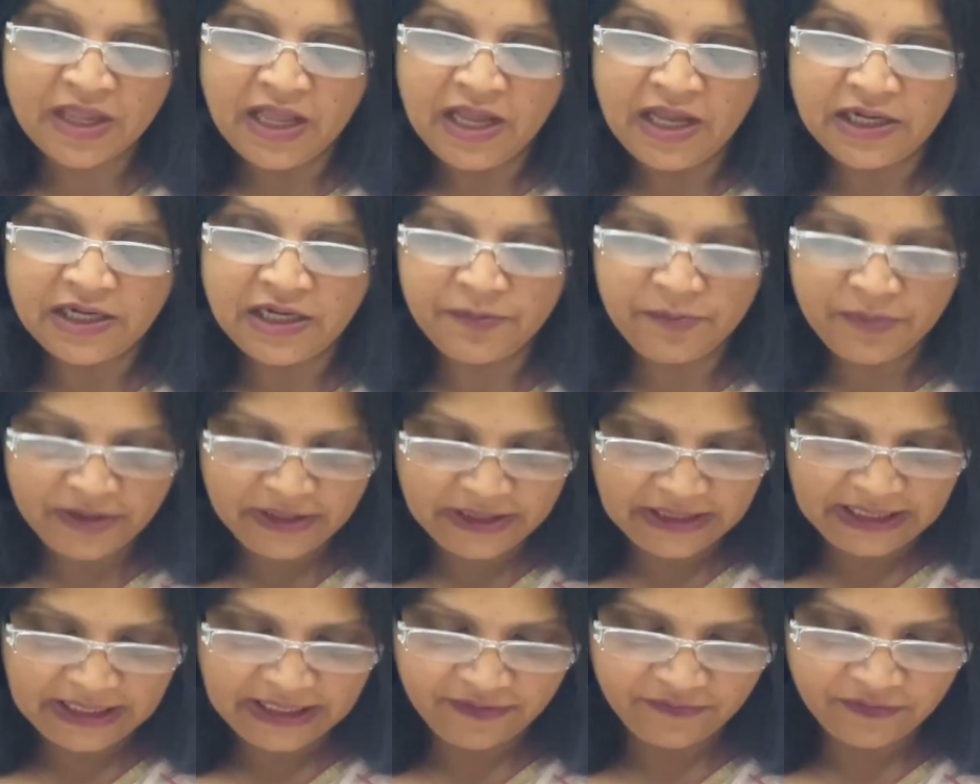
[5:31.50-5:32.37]
Number
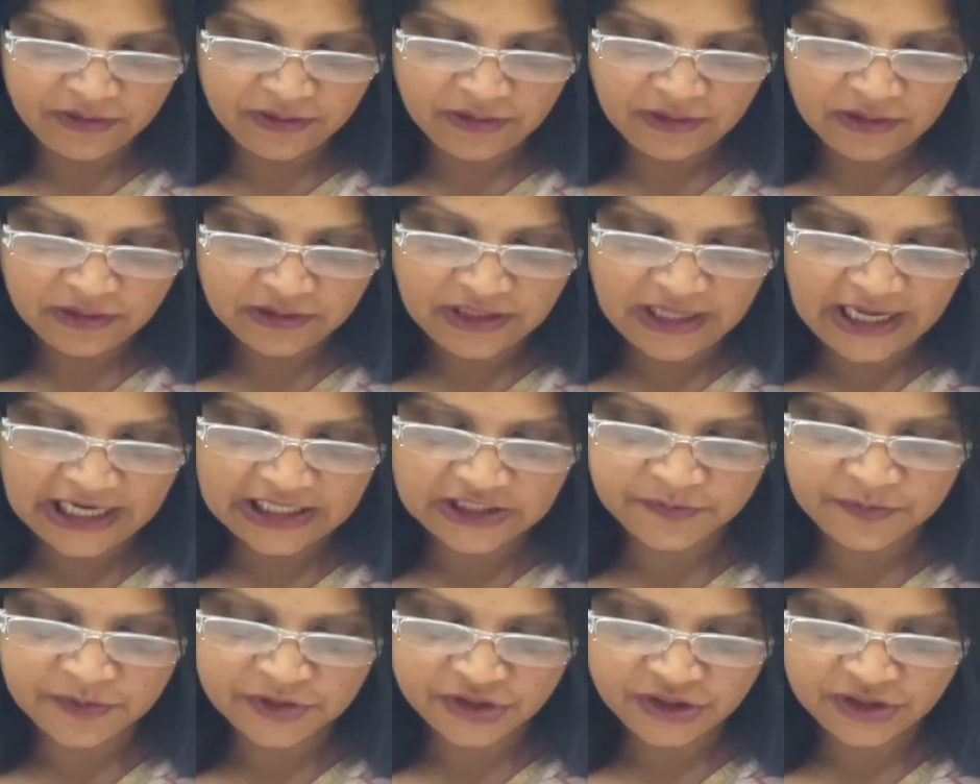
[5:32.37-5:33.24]
11. The
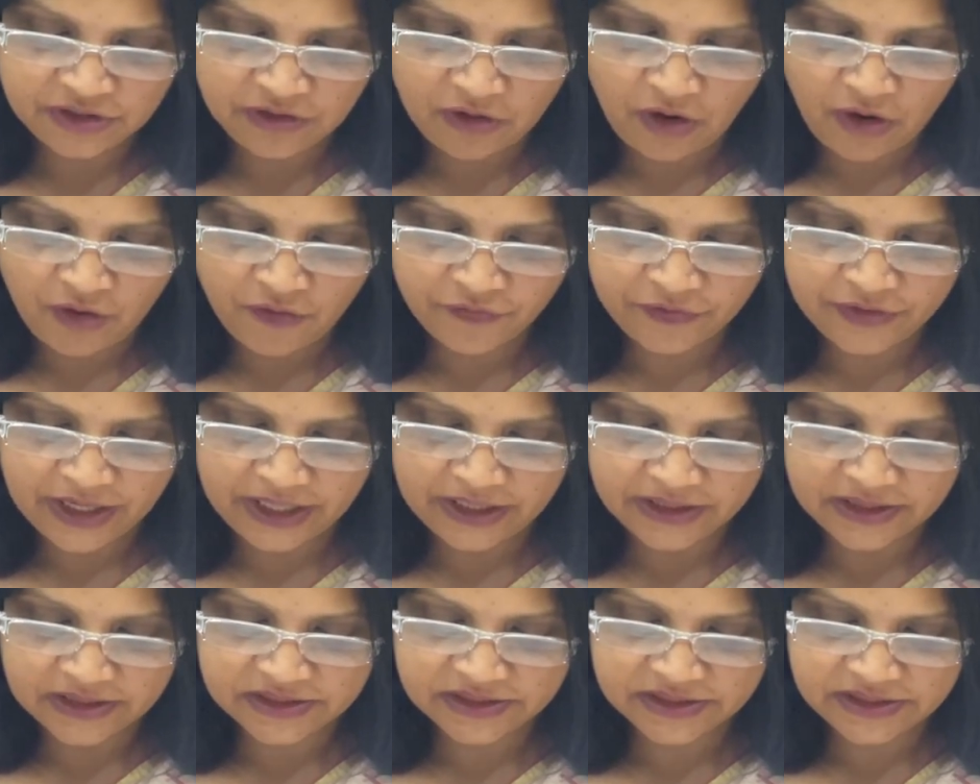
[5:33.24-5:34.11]
expression of
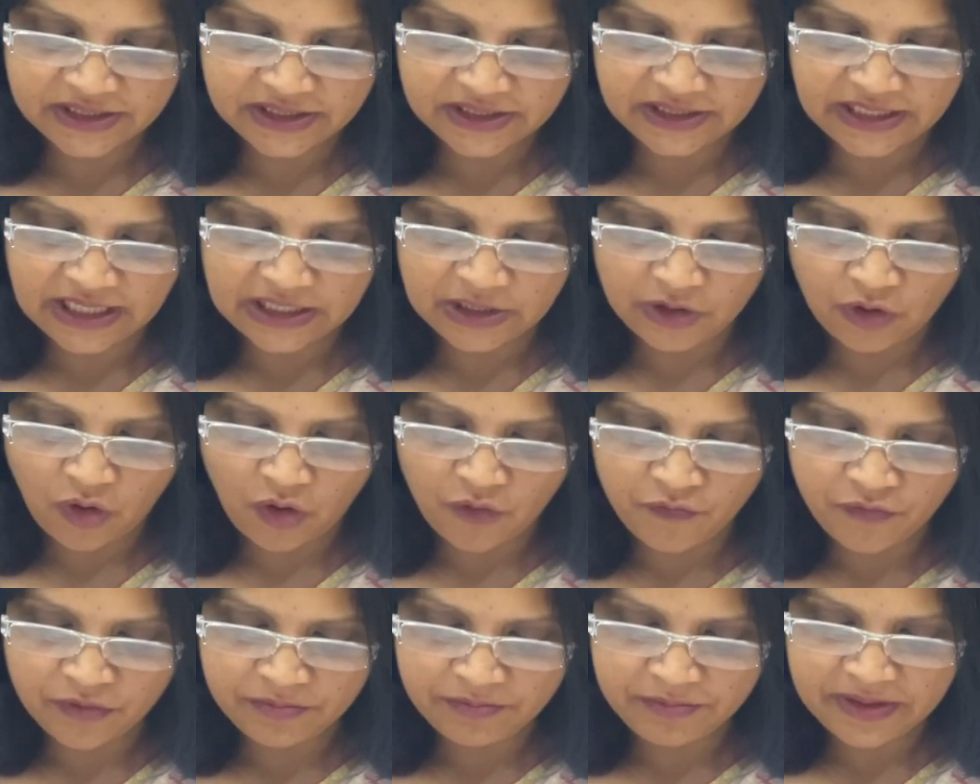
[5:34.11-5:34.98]
characteristic can
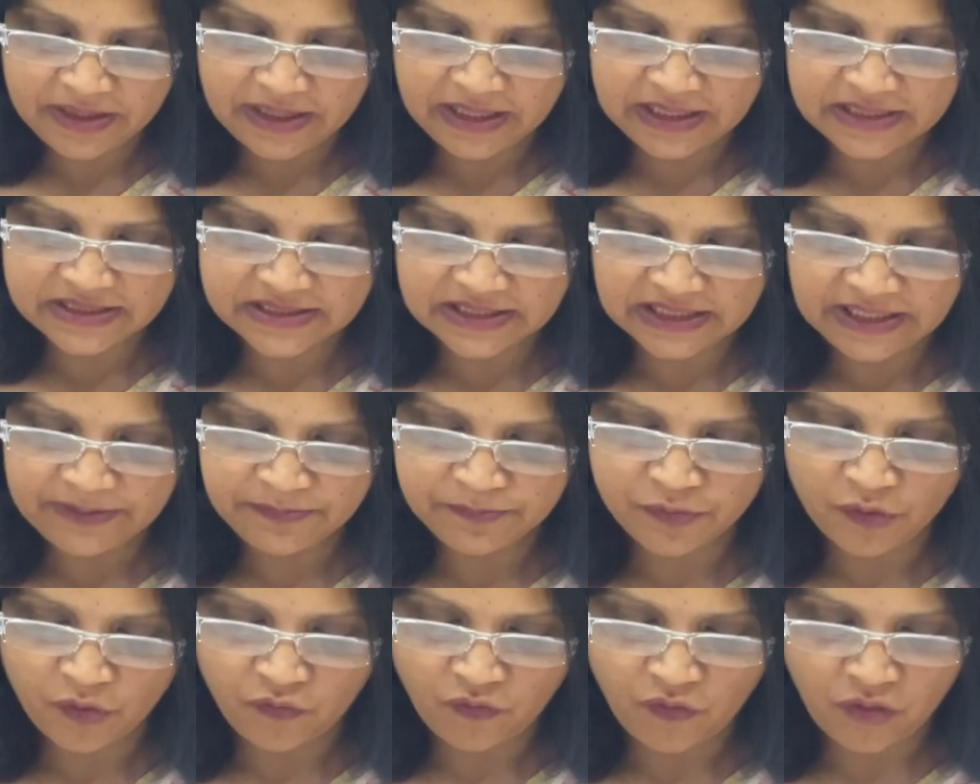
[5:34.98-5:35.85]
often be easily
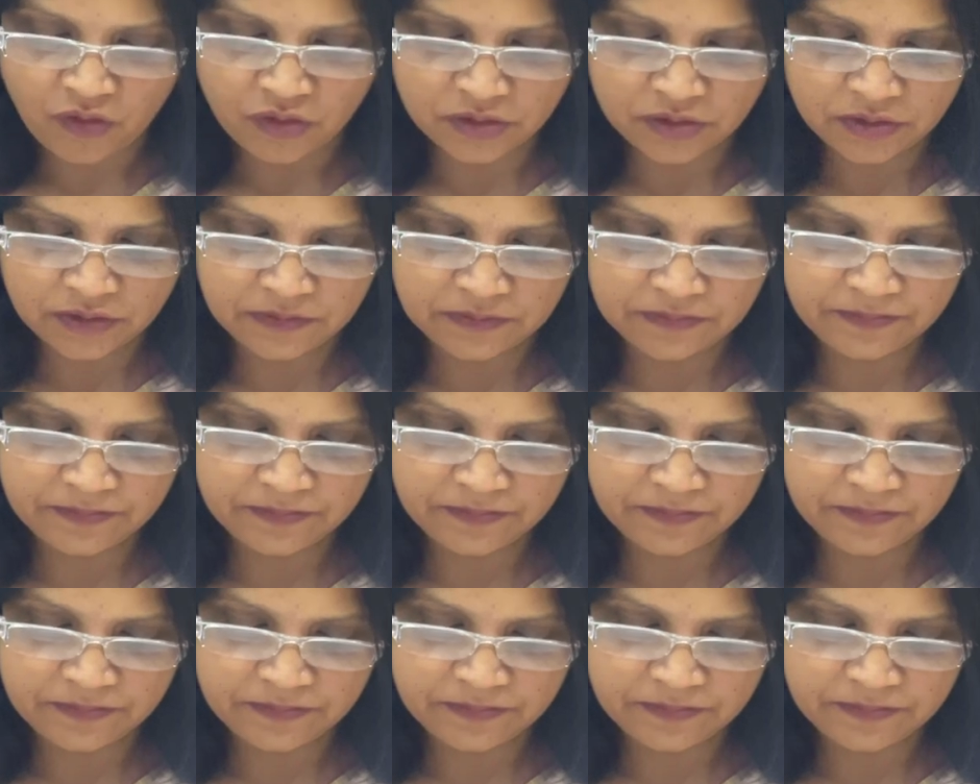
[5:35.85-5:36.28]
provoked.